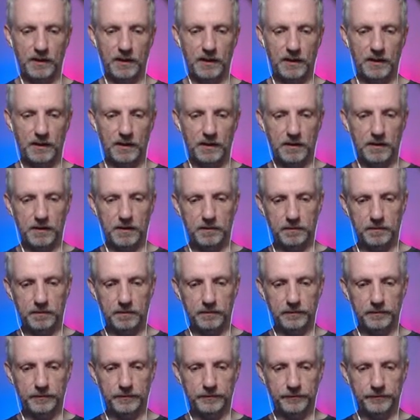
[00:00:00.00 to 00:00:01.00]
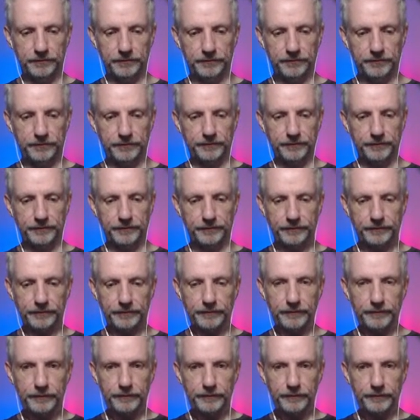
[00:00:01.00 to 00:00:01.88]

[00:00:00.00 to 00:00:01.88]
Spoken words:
Nobody speaks.